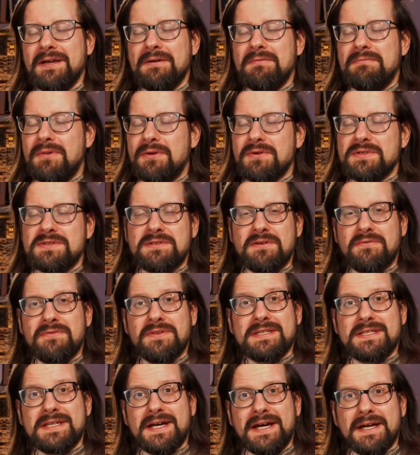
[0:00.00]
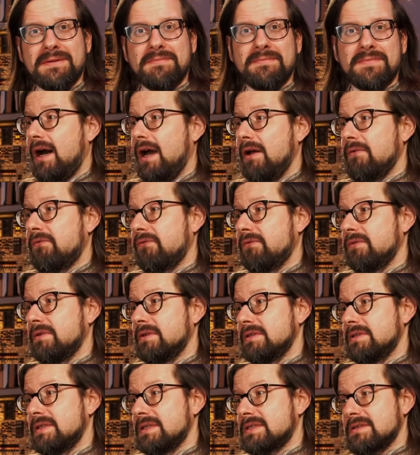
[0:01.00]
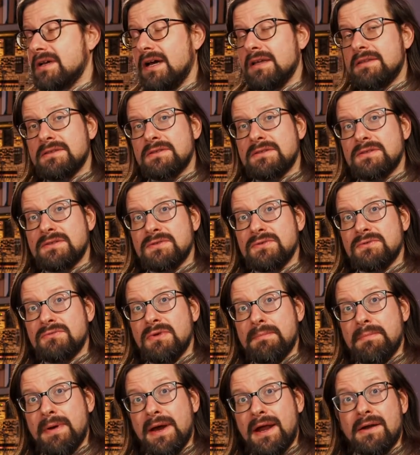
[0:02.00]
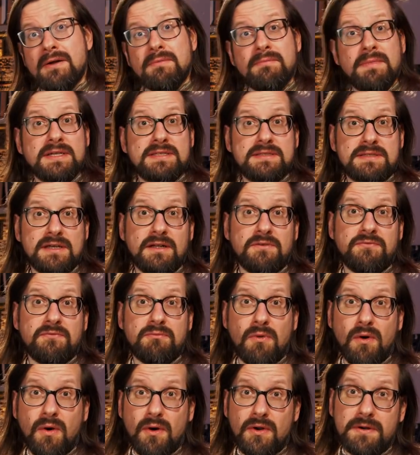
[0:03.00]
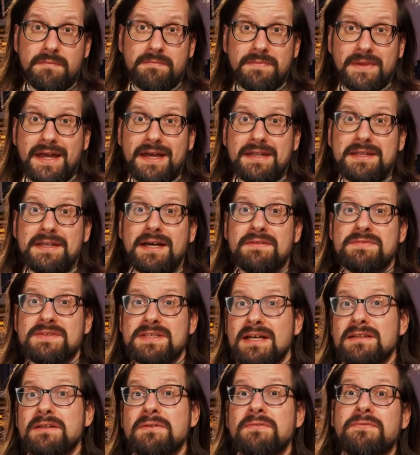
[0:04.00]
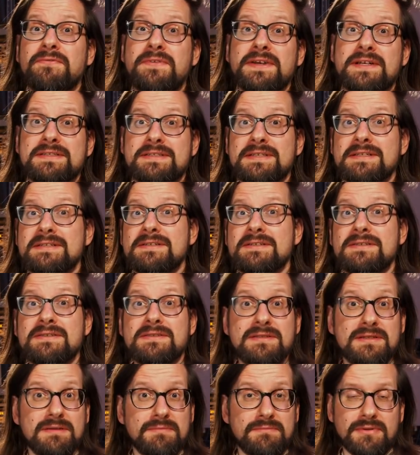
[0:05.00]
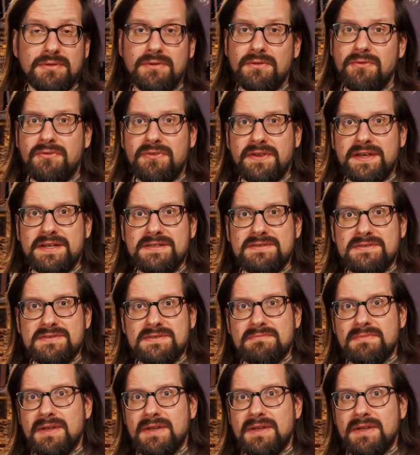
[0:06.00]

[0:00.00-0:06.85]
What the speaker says: most of the time. I've decided to repair myself more, and I've started fixing simple things.